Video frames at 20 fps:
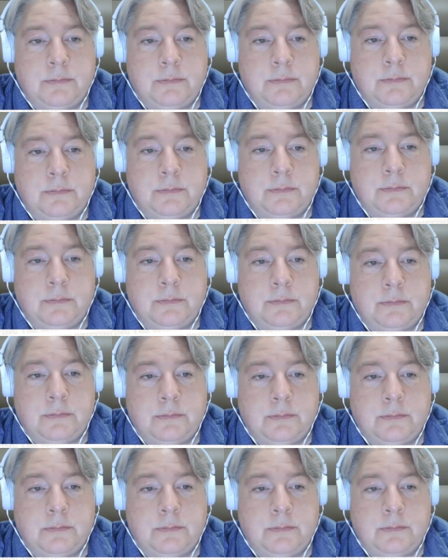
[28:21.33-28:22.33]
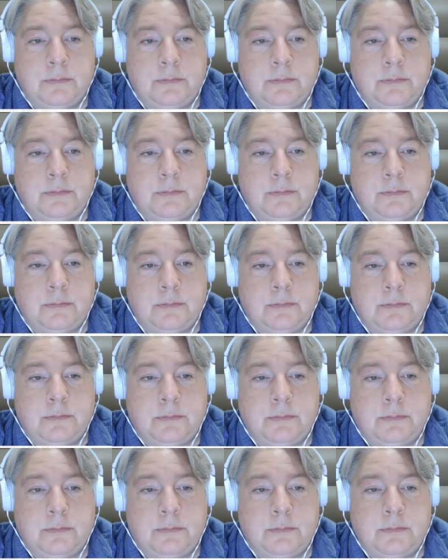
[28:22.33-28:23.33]

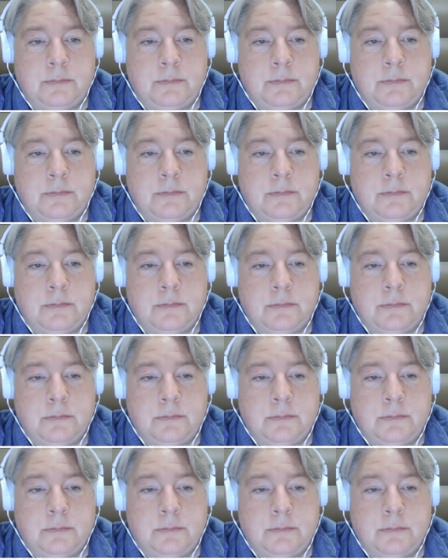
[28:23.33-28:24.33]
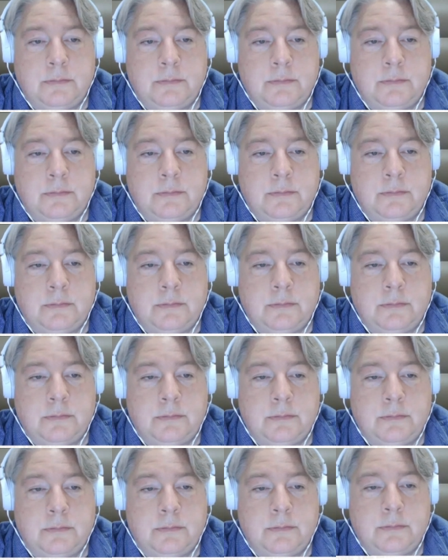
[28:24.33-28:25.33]

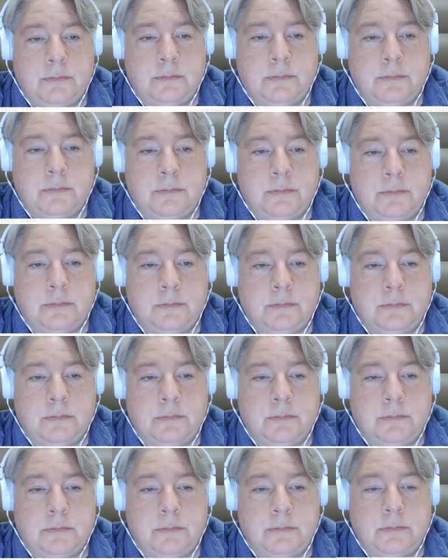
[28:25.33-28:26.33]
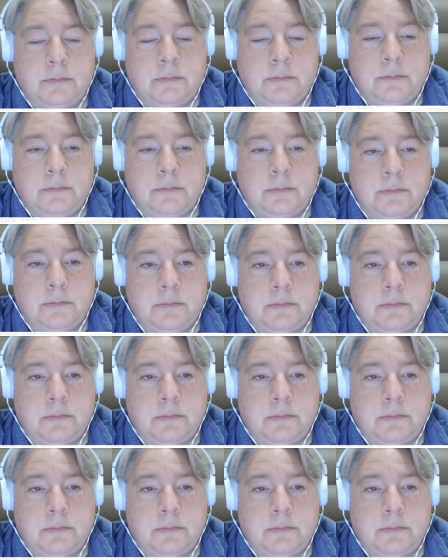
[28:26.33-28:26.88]
This person isn't speaking.